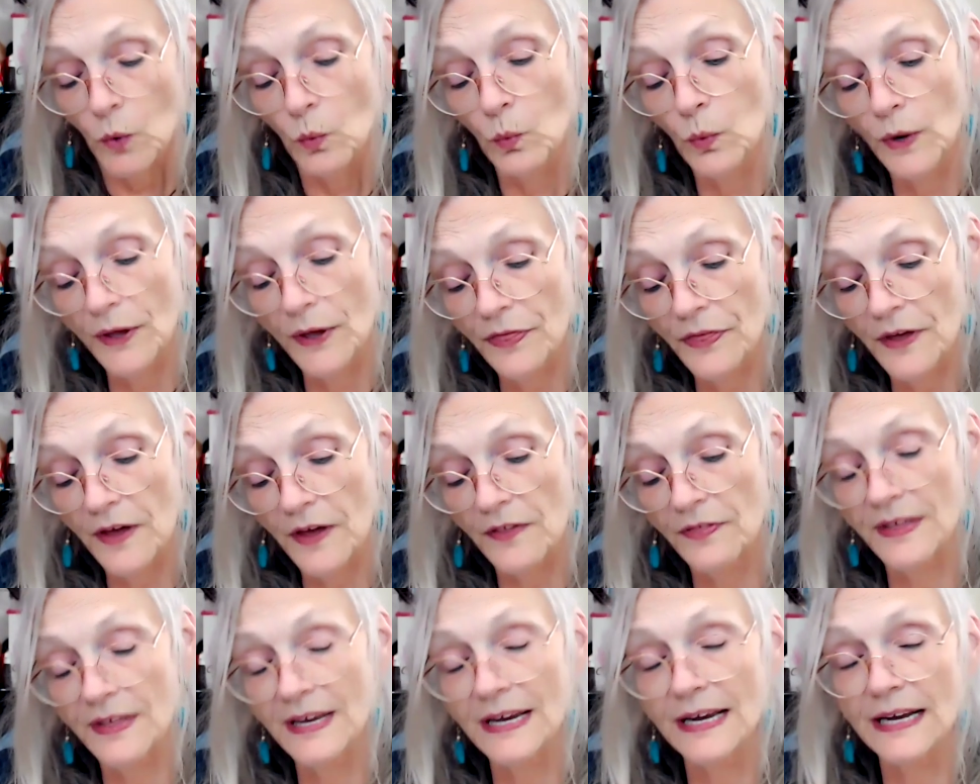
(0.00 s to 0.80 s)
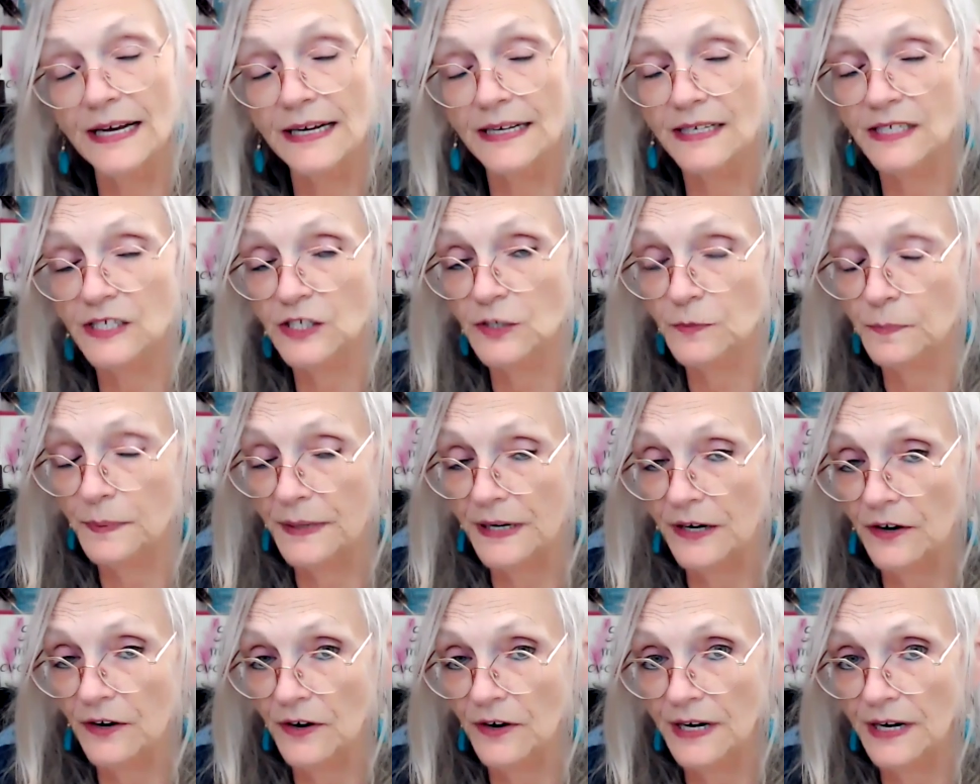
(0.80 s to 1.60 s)
with the
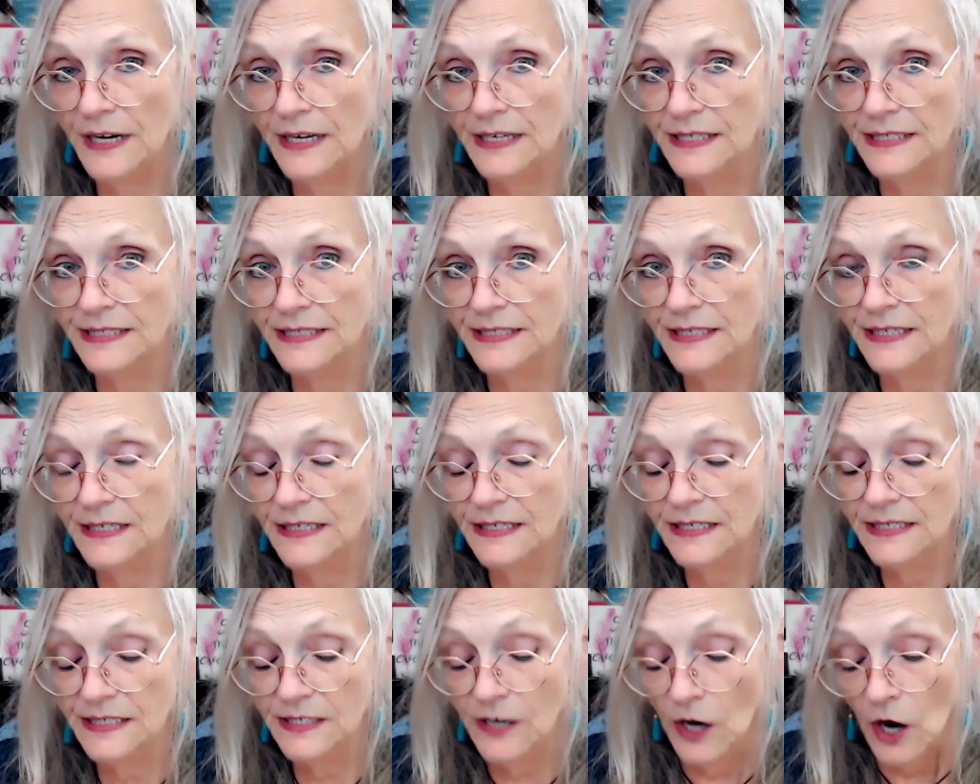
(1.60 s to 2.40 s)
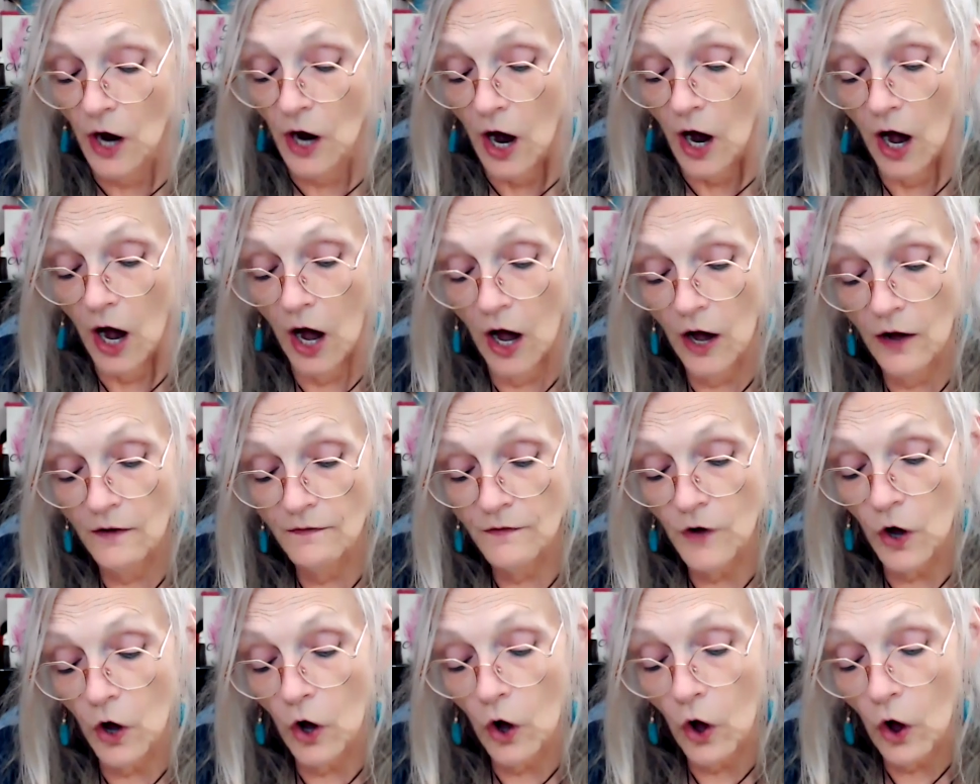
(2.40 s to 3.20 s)
experiences
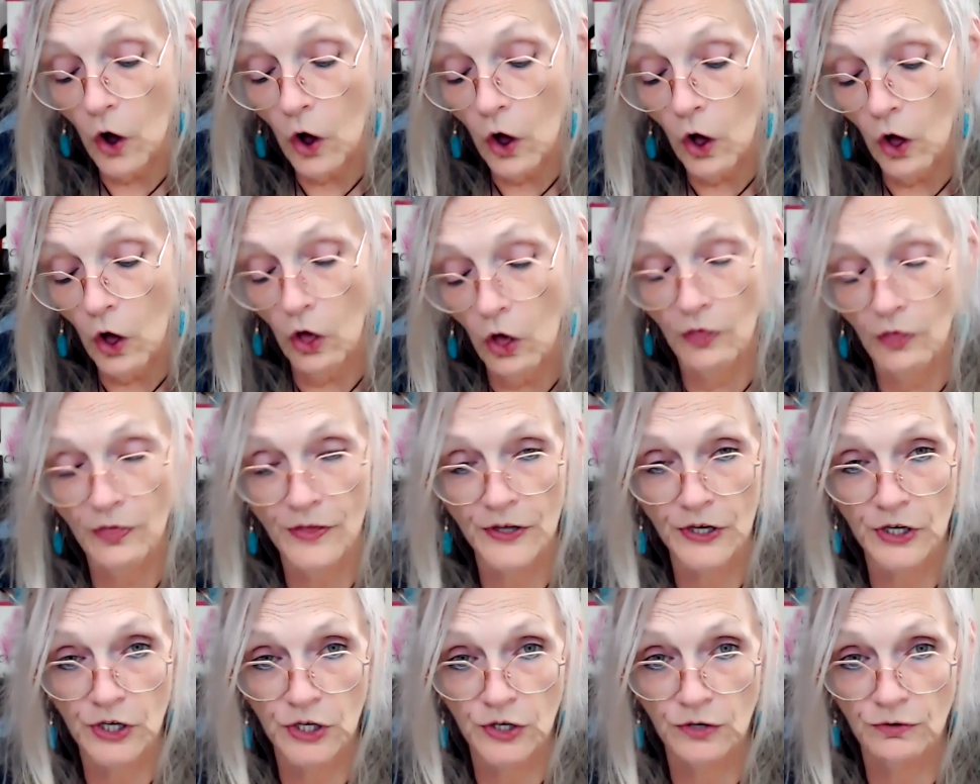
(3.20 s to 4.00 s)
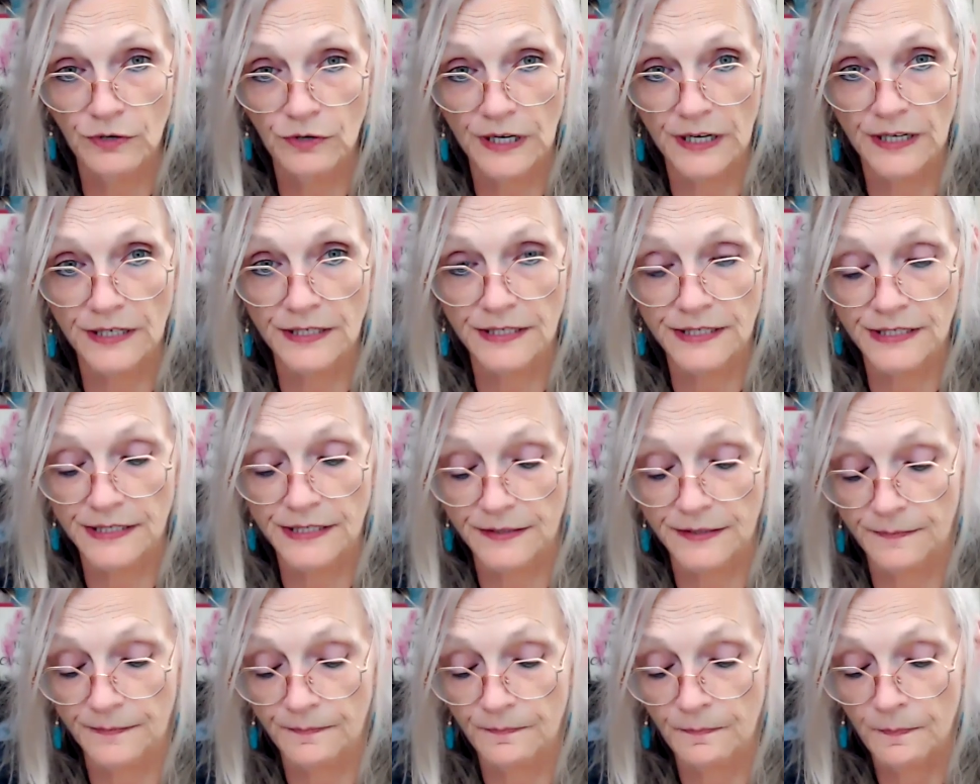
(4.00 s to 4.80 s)
of all the units,